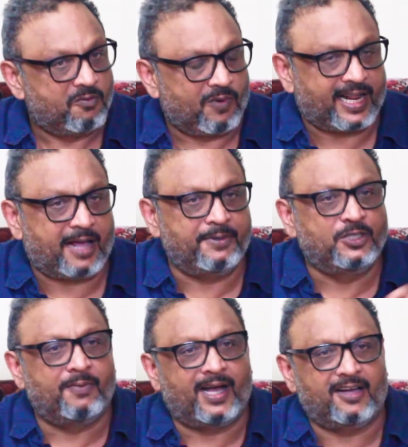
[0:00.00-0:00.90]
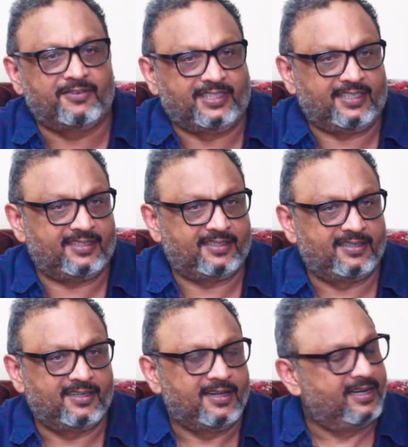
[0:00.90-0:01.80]
What happened to Mayawati?
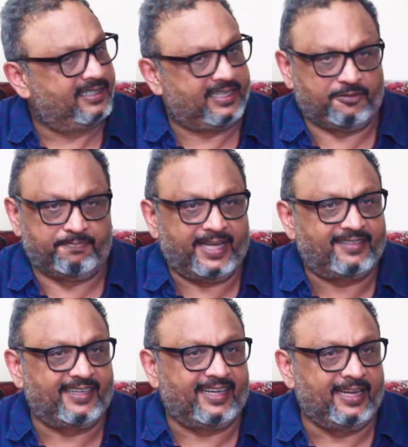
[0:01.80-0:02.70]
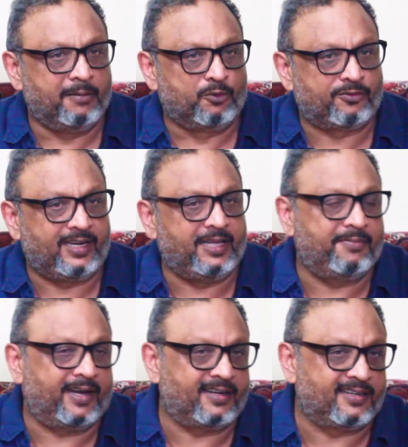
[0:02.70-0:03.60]
She is basically a
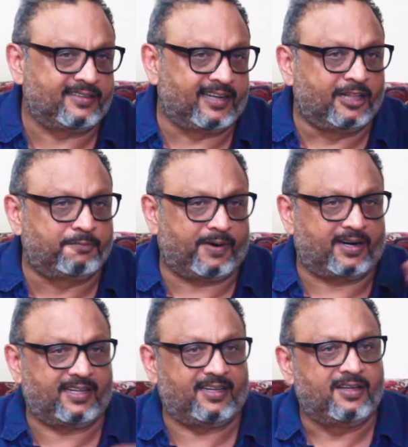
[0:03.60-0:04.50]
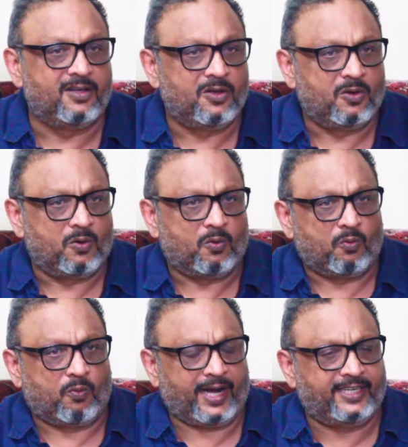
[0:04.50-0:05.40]
Muslim and Dalit party.
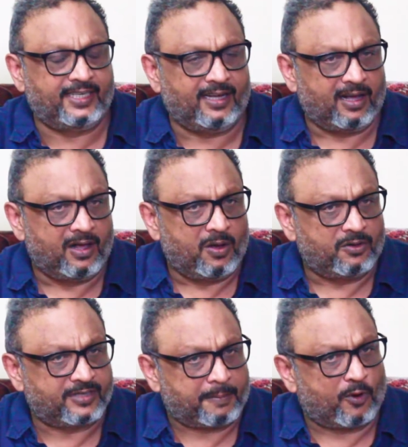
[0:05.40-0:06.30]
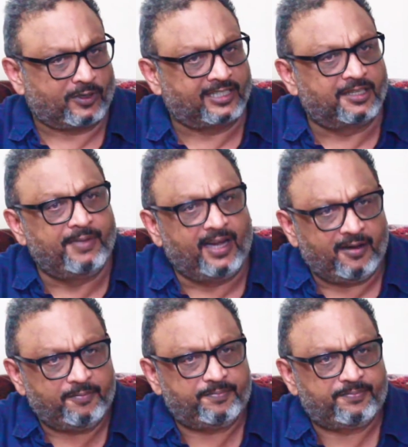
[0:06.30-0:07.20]
Why she supported the bill?
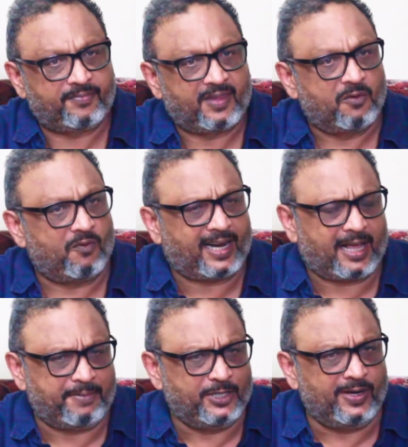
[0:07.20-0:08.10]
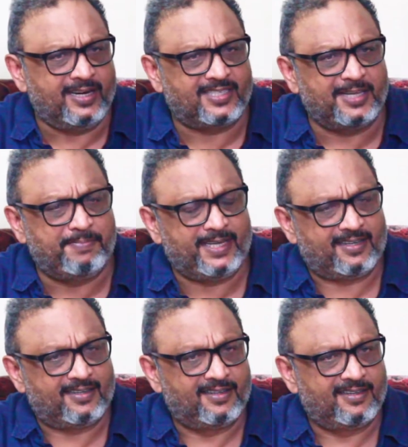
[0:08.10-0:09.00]
What happened to NCP?
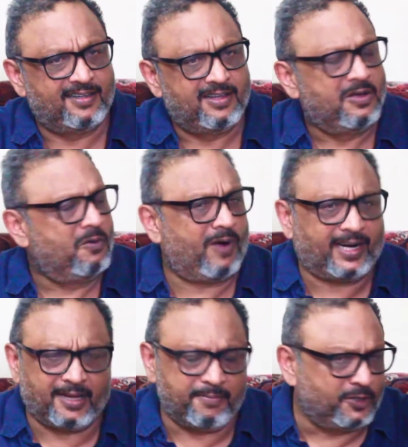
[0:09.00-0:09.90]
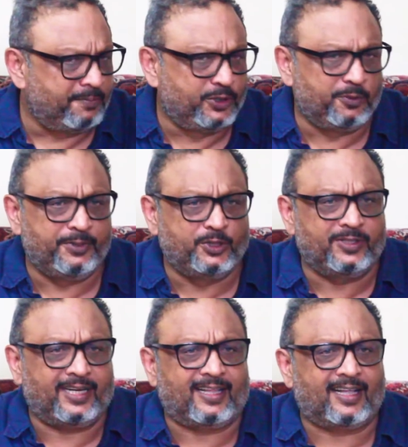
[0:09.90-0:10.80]
What happened to Biju
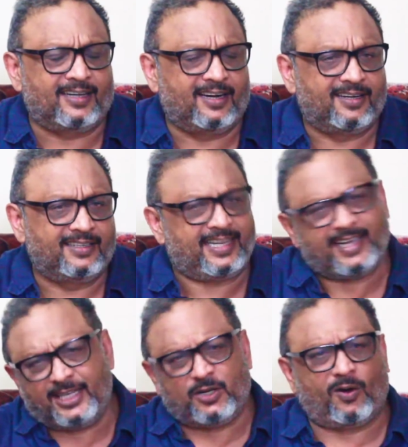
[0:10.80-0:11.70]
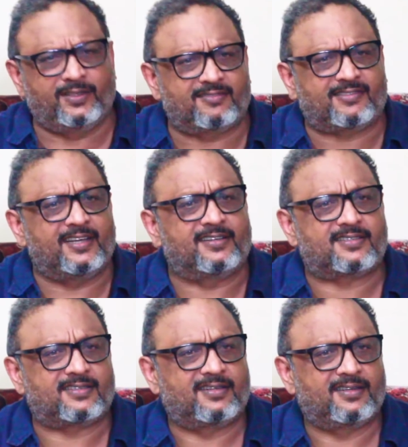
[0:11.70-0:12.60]
Janata Dal? Take it, all these things.